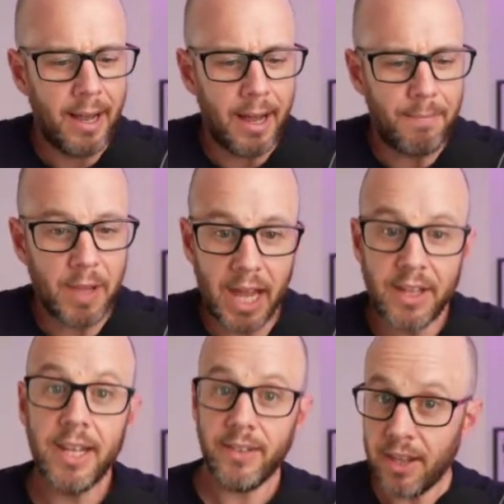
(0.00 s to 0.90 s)
And
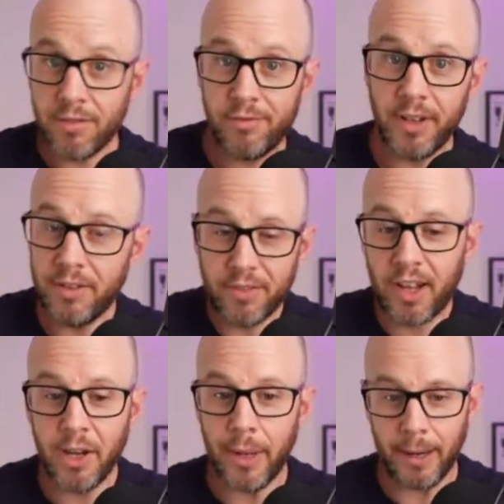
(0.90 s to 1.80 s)
they fly
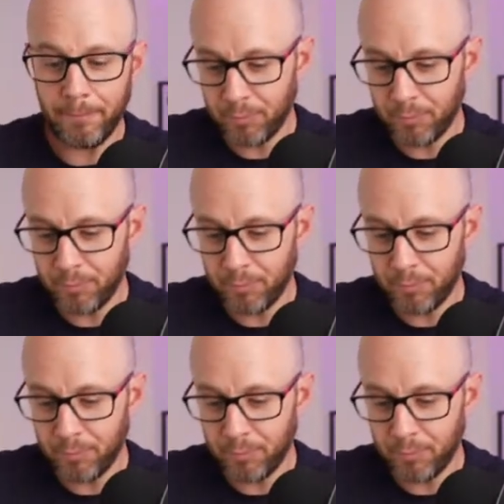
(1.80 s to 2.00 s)
you out.